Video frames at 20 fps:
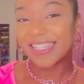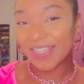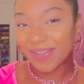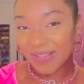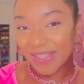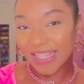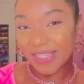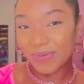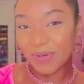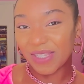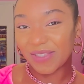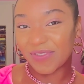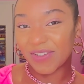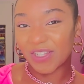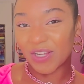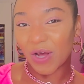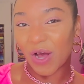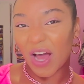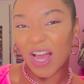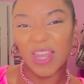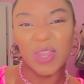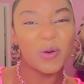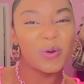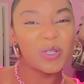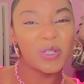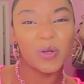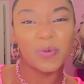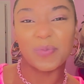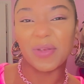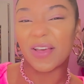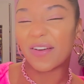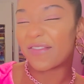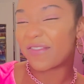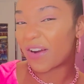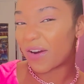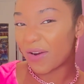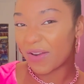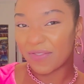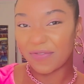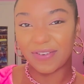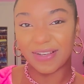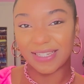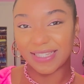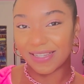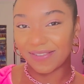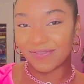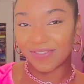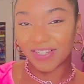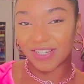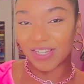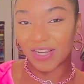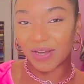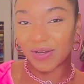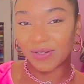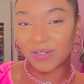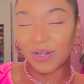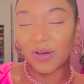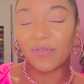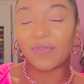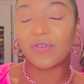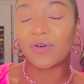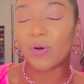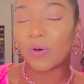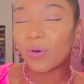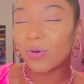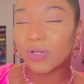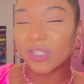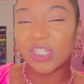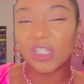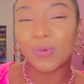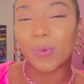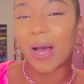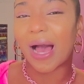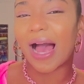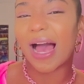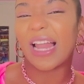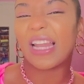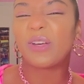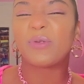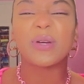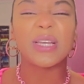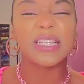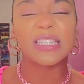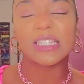So in this week's video, I thought it would be a very fitting video to, of course, do a Halloween